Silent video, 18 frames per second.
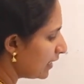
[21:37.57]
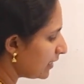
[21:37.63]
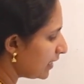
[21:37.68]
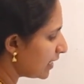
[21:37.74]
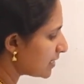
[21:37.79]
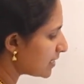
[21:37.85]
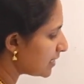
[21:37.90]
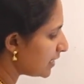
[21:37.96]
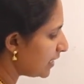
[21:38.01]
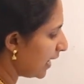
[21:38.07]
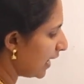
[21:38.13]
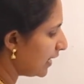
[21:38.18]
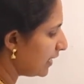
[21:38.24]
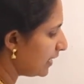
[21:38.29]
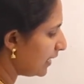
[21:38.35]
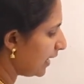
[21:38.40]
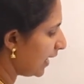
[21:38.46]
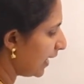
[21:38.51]
Yes,
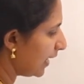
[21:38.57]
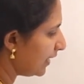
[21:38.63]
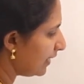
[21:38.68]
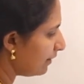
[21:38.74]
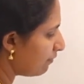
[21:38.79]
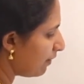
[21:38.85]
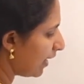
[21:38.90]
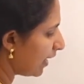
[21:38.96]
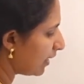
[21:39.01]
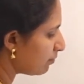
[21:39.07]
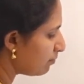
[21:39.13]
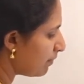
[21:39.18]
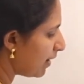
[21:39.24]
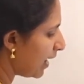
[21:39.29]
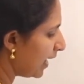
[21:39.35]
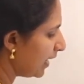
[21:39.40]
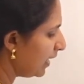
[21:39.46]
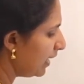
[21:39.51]
Na divided
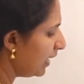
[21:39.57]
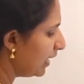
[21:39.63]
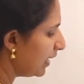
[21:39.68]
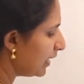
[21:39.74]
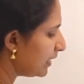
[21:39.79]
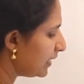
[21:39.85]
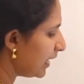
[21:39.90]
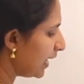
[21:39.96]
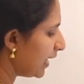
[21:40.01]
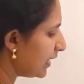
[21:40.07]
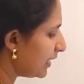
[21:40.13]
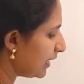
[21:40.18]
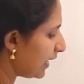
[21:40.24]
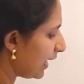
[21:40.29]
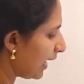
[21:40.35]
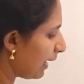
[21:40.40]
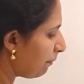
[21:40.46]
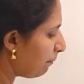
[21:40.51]
by
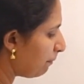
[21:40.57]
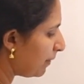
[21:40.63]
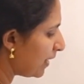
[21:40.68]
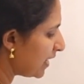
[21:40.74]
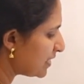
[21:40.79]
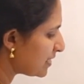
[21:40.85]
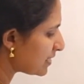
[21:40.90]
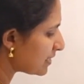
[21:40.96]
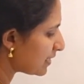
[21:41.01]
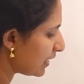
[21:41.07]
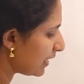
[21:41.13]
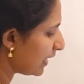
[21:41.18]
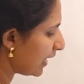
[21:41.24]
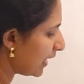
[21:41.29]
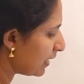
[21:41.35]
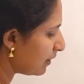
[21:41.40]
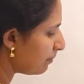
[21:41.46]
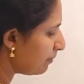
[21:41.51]
Na plus
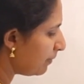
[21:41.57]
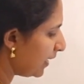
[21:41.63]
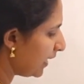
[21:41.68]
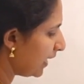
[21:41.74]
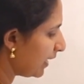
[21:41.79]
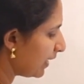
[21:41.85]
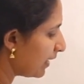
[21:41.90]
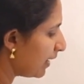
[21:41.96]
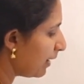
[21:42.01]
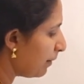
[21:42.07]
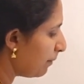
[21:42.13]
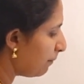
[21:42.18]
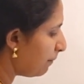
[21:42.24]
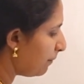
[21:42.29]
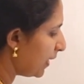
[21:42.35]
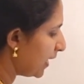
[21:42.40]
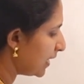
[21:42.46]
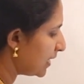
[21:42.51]

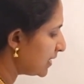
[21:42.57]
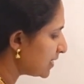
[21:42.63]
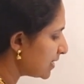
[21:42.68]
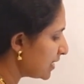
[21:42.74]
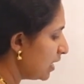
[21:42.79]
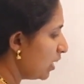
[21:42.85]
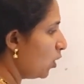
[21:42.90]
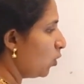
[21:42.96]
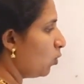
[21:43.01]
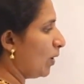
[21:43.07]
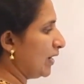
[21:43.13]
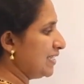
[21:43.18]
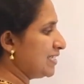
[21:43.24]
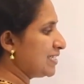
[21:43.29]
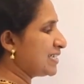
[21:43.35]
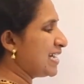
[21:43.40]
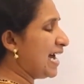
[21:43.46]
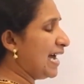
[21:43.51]
Nb plus what
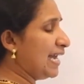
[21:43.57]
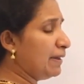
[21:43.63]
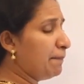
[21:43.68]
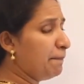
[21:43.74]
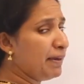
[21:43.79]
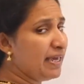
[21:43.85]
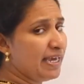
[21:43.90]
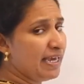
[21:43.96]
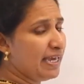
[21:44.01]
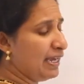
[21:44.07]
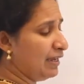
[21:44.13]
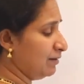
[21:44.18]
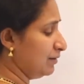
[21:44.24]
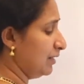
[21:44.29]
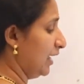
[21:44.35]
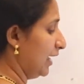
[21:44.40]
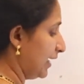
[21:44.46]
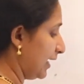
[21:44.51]
is chi
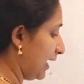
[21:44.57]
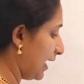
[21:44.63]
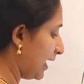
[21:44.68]
B?